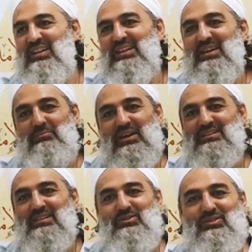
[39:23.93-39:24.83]
you're
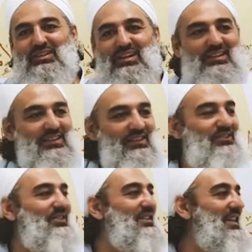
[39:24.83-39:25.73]

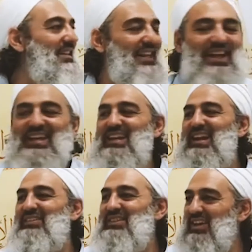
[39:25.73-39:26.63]
lucky to
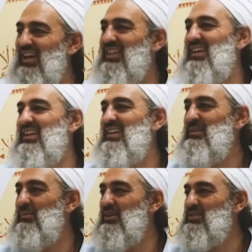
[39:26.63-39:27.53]
have to go there
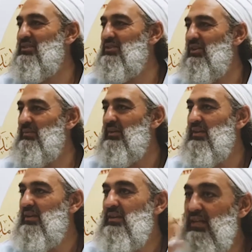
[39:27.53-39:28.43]
most of the time.
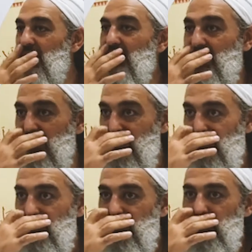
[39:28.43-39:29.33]
You're lucky
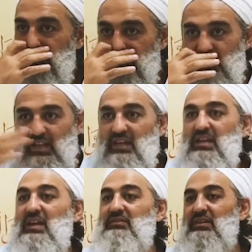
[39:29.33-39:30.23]
to
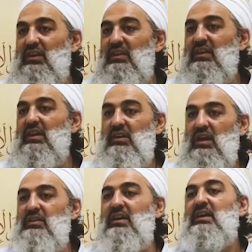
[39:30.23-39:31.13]
have to go there. I
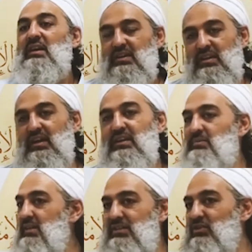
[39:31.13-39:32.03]
know that, yeah,
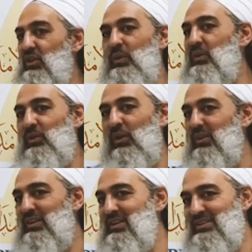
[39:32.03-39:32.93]
but that's not where
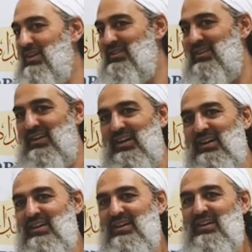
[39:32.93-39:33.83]
equality is, I'll tell you,
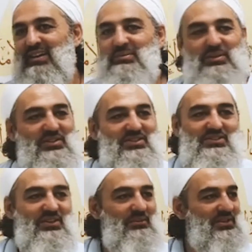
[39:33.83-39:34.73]
because there's
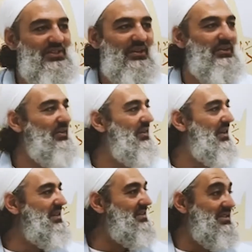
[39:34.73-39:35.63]
not much going on there.
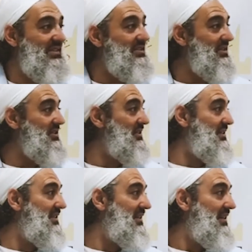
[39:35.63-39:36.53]
And there's a sister, she
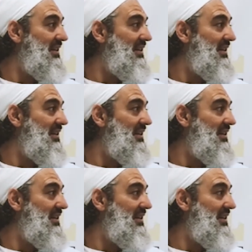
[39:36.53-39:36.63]
did a